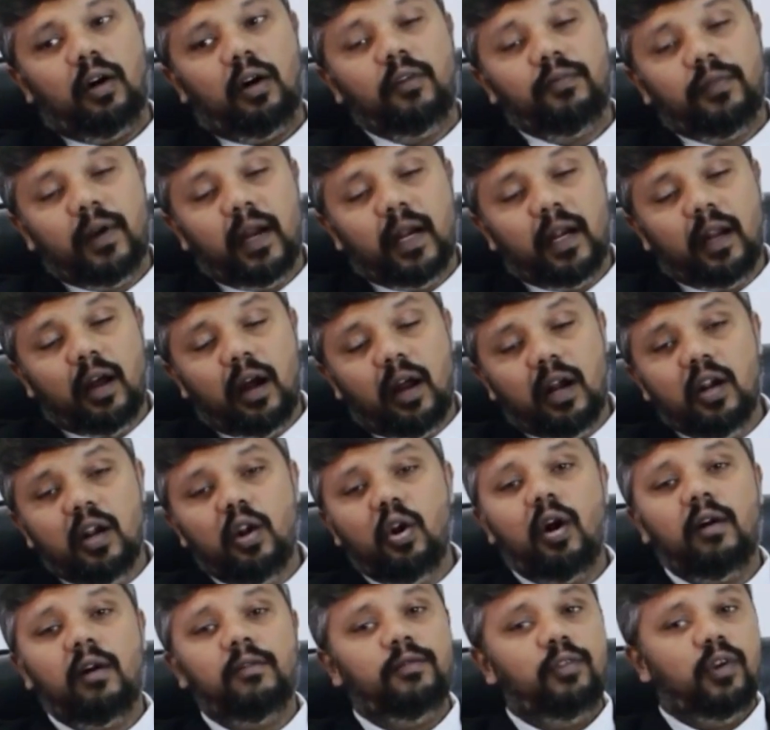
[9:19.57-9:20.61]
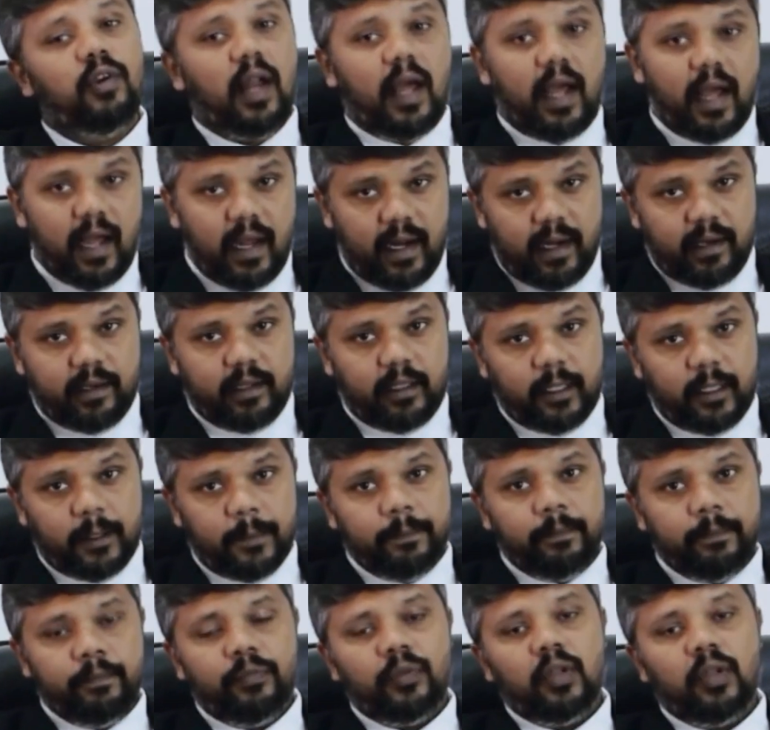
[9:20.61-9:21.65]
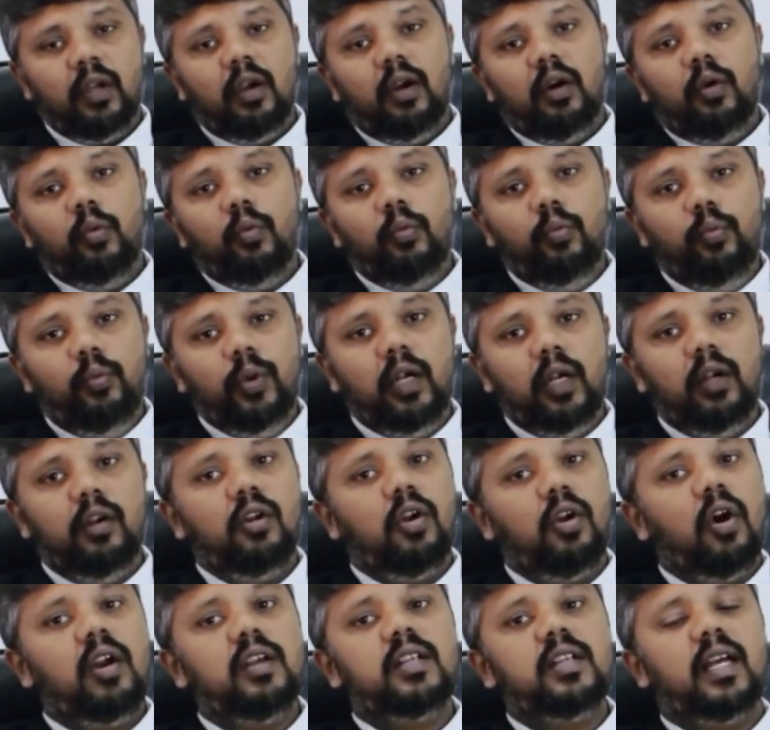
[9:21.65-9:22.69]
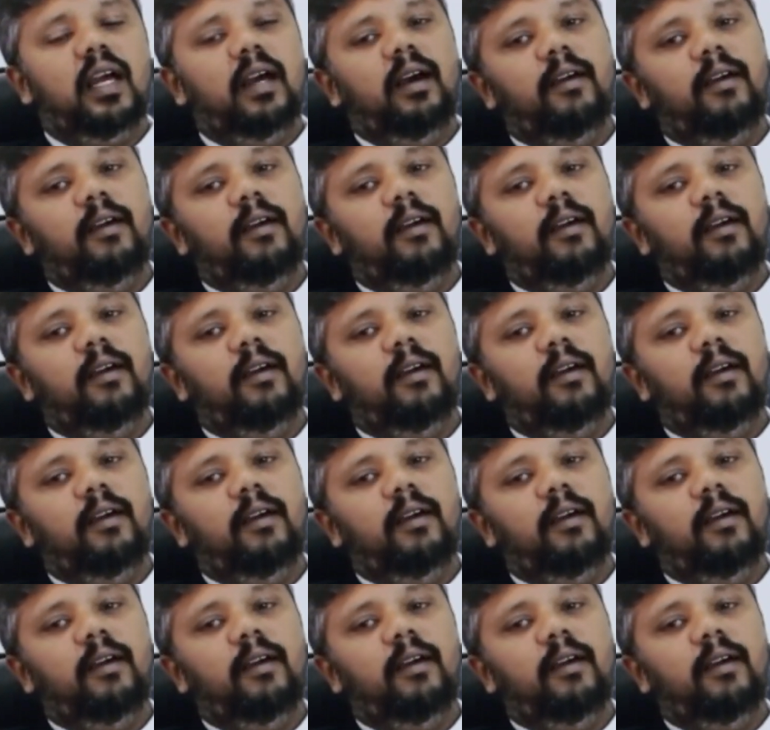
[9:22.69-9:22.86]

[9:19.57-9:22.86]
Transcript: an unlawful act will not